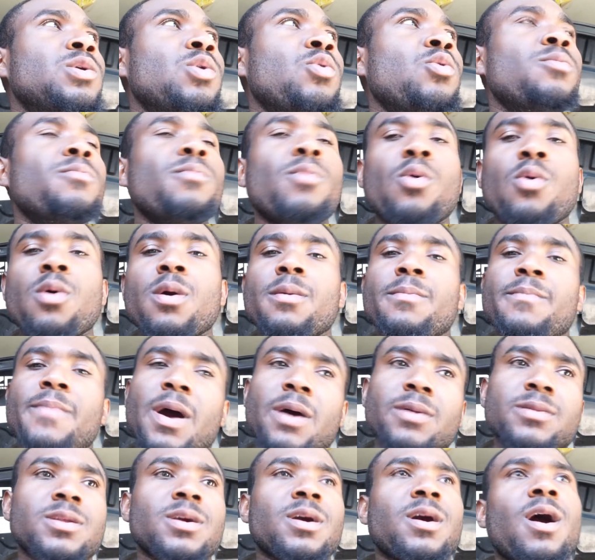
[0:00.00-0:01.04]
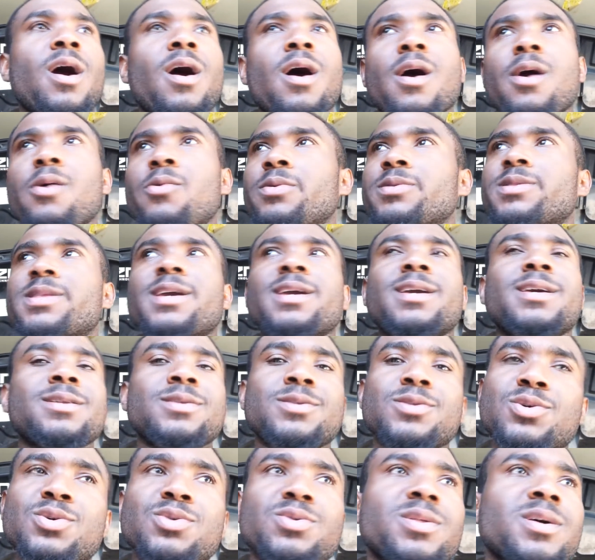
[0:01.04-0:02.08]
more about the car, what they can
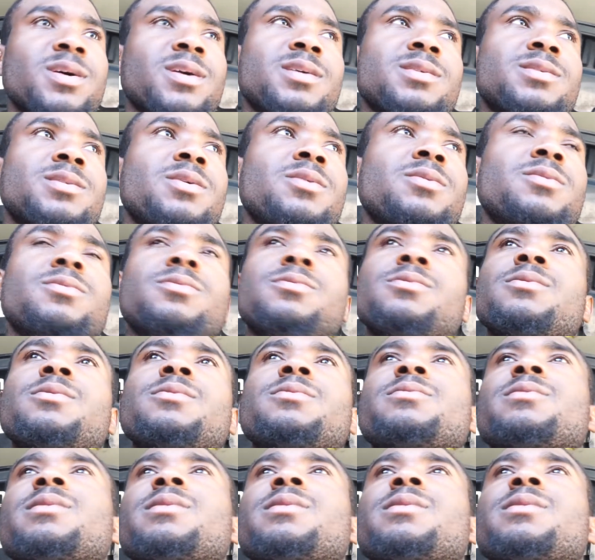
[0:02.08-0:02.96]
do, that, you know,